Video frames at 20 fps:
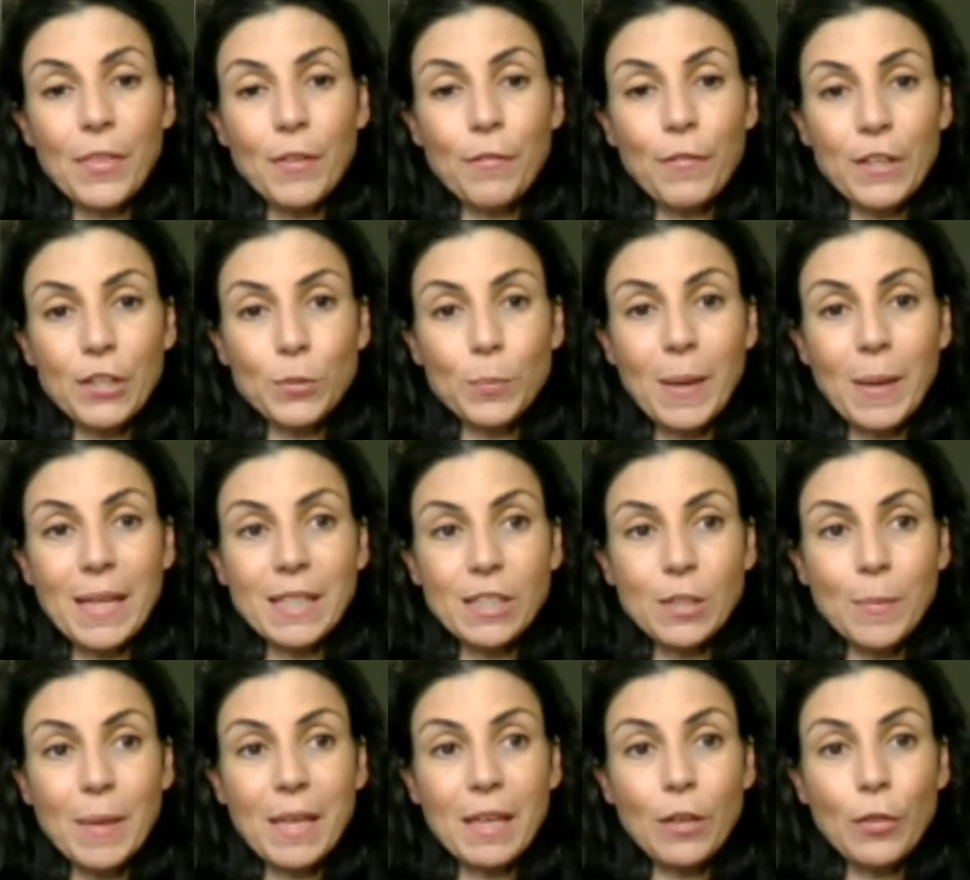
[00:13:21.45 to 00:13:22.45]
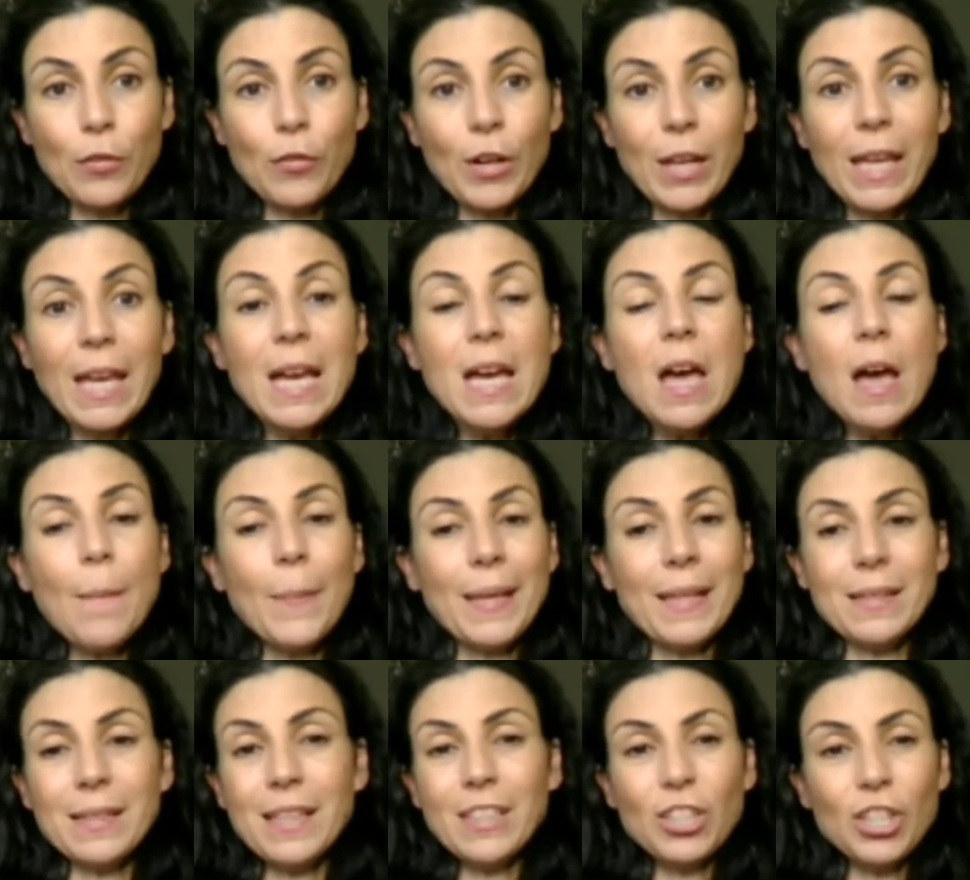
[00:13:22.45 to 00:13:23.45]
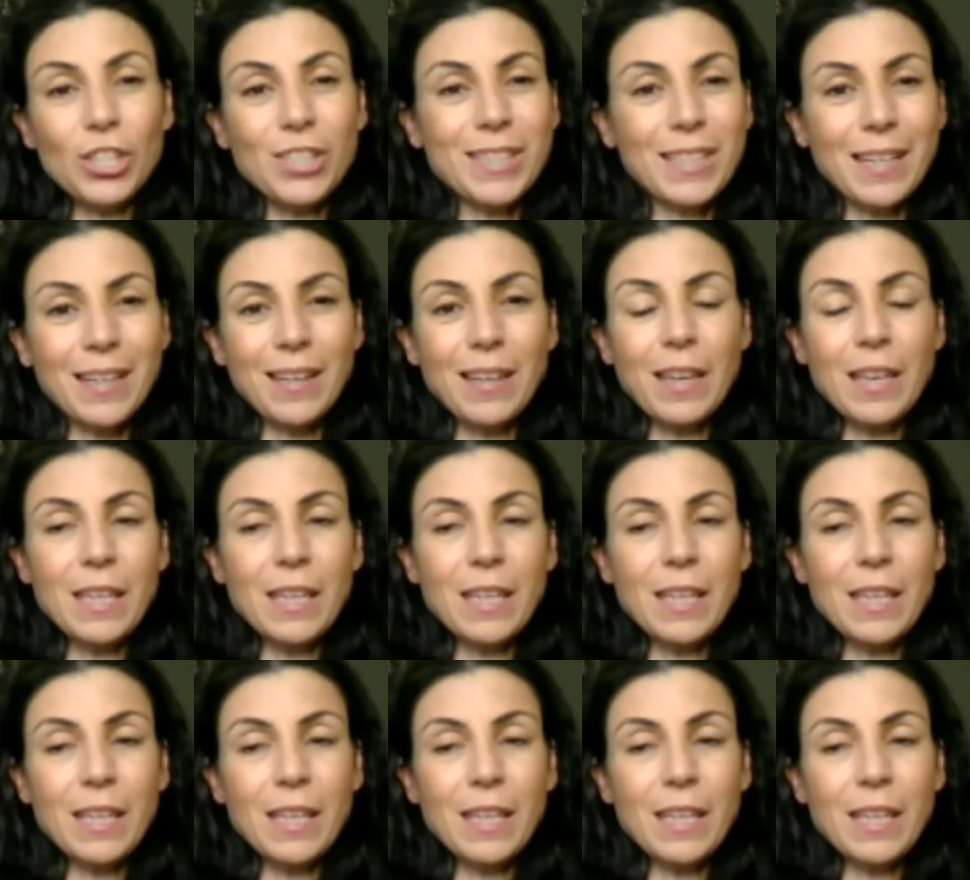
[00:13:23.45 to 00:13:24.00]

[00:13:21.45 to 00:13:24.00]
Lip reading: fish-based omega-3, because I'm just